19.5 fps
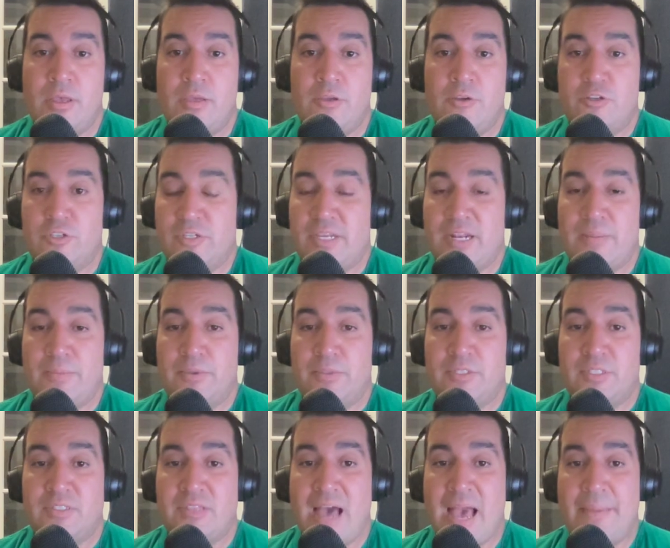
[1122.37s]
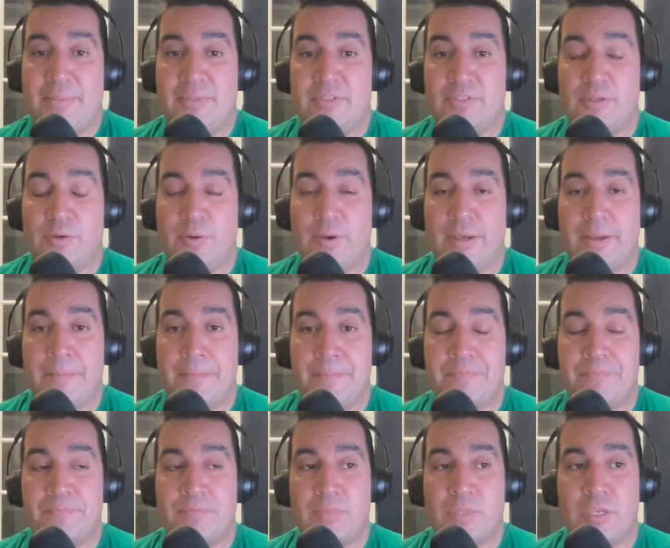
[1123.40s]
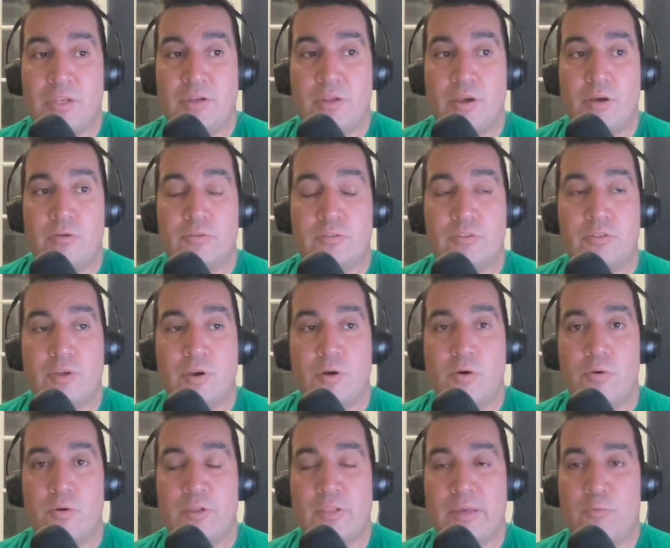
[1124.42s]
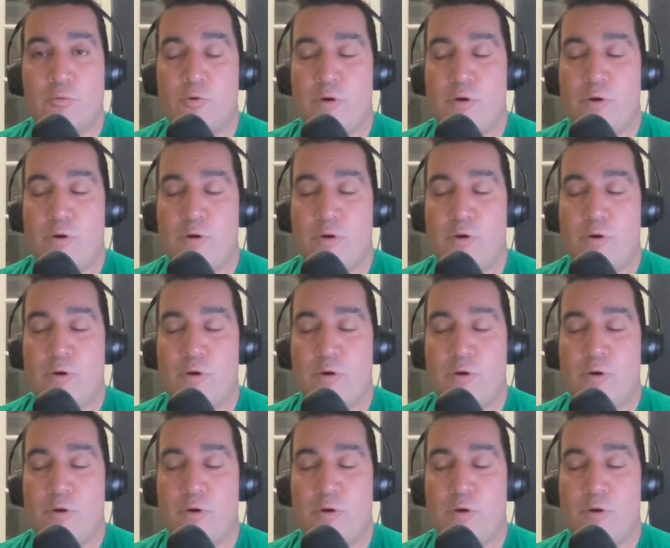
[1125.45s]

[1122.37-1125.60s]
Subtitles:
You just got to put the time into it, And so you're like,